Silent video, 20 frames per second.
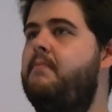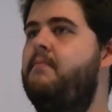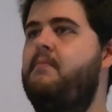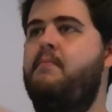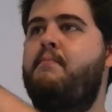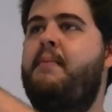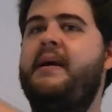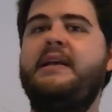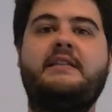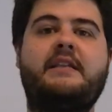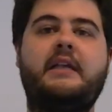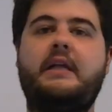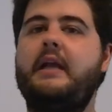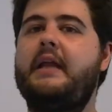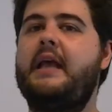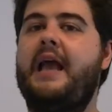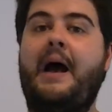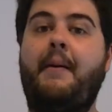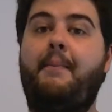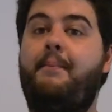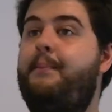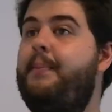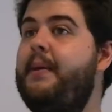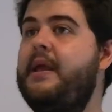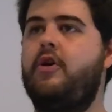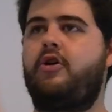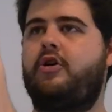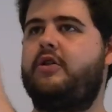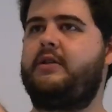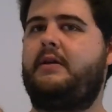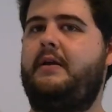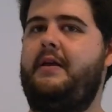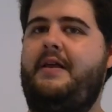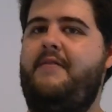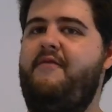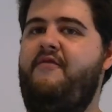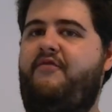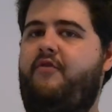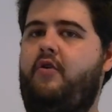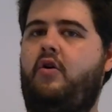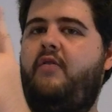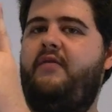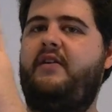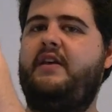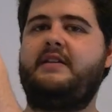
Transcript: basically appears in front of